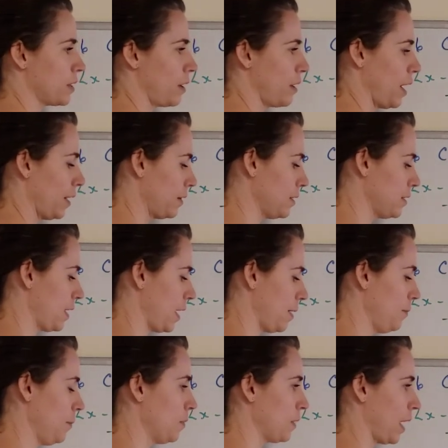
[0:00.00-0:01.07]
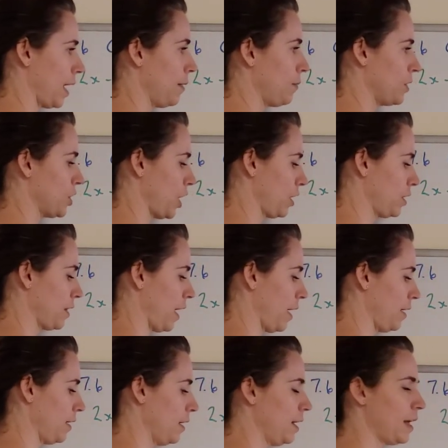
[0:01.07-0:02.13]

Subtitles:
are not the same, okay, we checked that.